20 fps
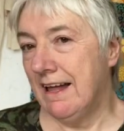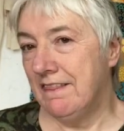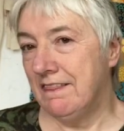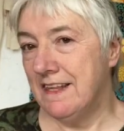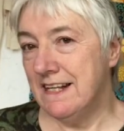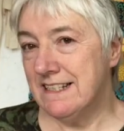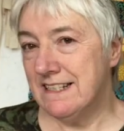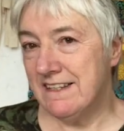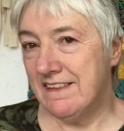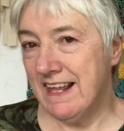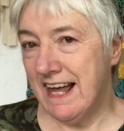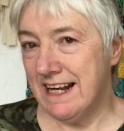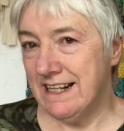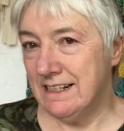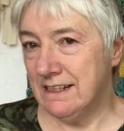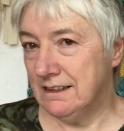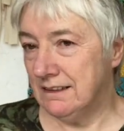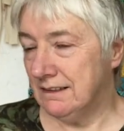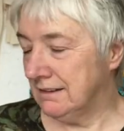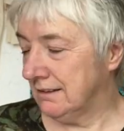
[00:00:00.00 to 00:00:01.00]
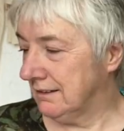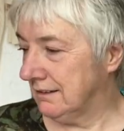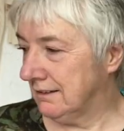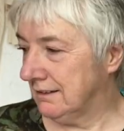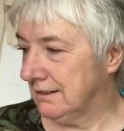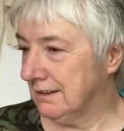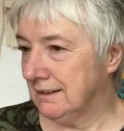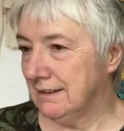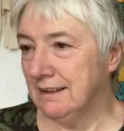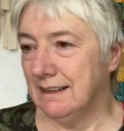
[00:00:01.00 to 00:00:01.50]
This then
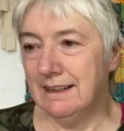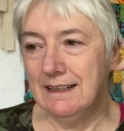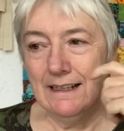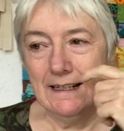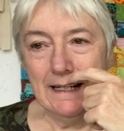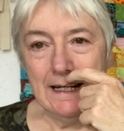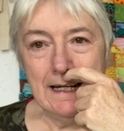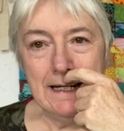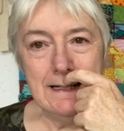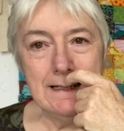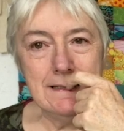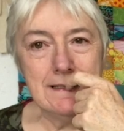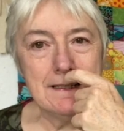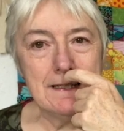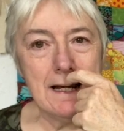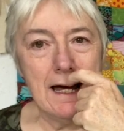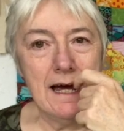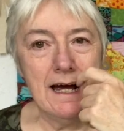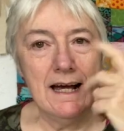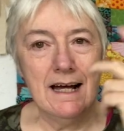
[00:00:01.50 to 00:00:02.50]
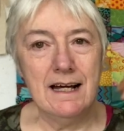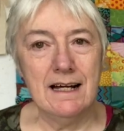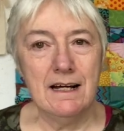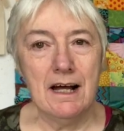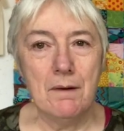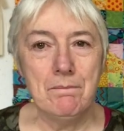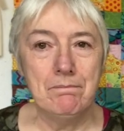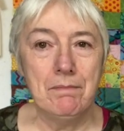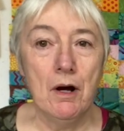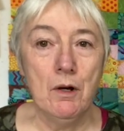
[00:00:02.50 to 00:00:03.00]
is
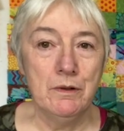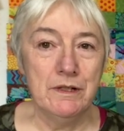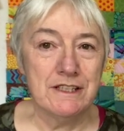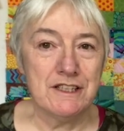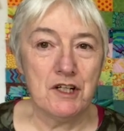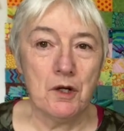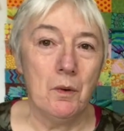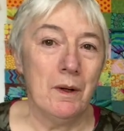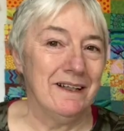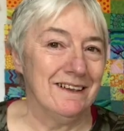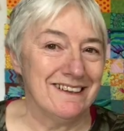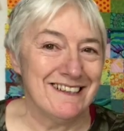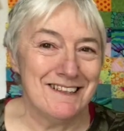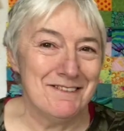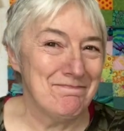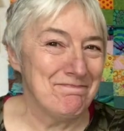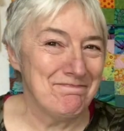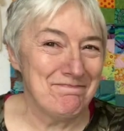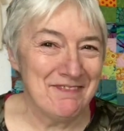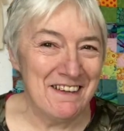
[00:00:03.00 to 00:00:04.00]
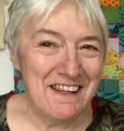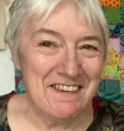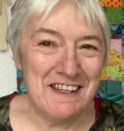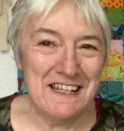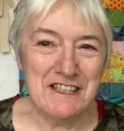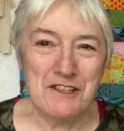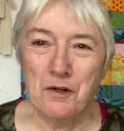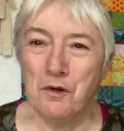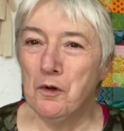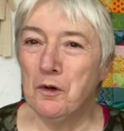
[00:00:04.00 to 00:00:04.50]
a bonus quilt.
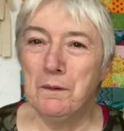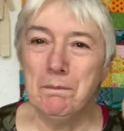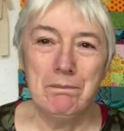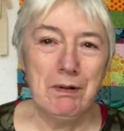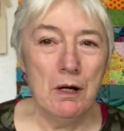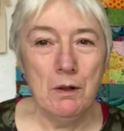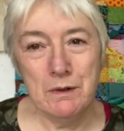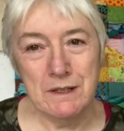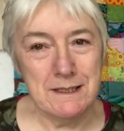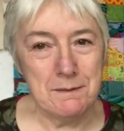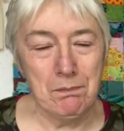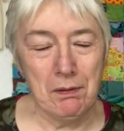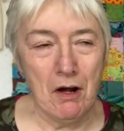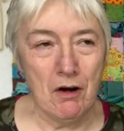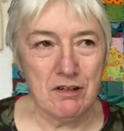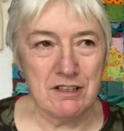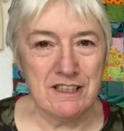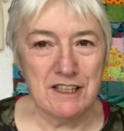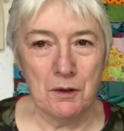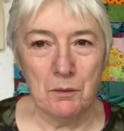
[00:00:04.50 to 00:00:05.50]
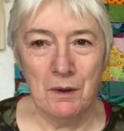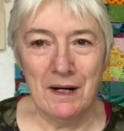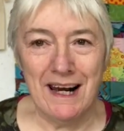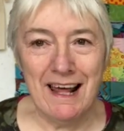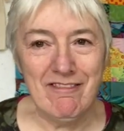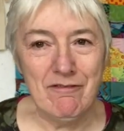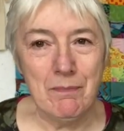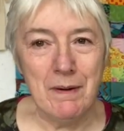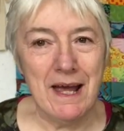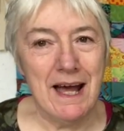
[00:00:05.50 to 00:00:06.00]
These are all the bonus blocks that were
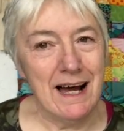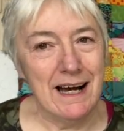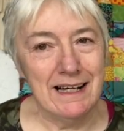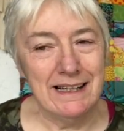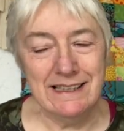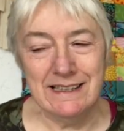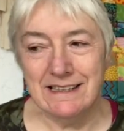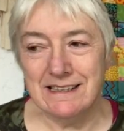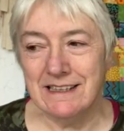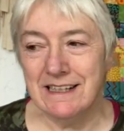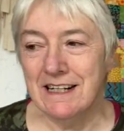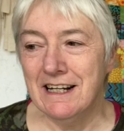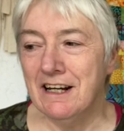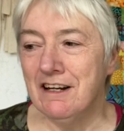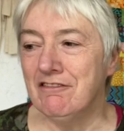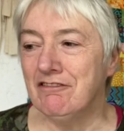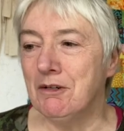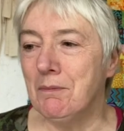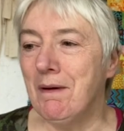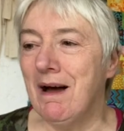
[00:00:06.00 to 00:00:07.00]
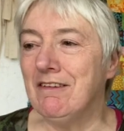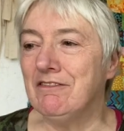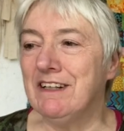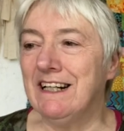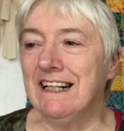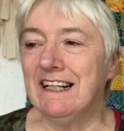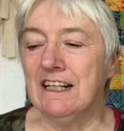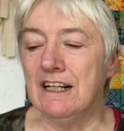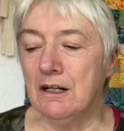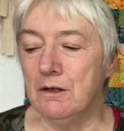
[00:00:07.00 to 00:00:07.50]
left behind from
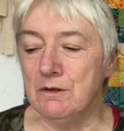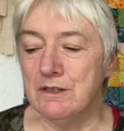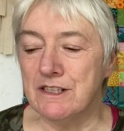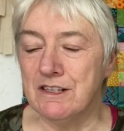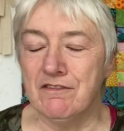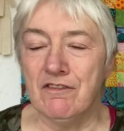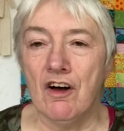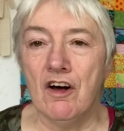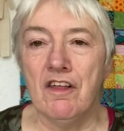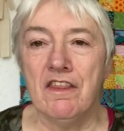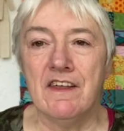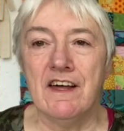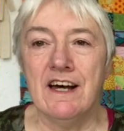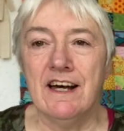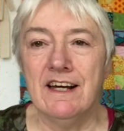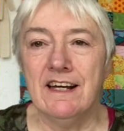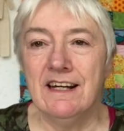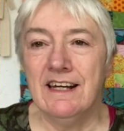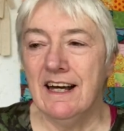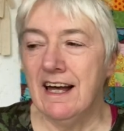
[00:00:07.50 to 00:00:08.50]
having loads of other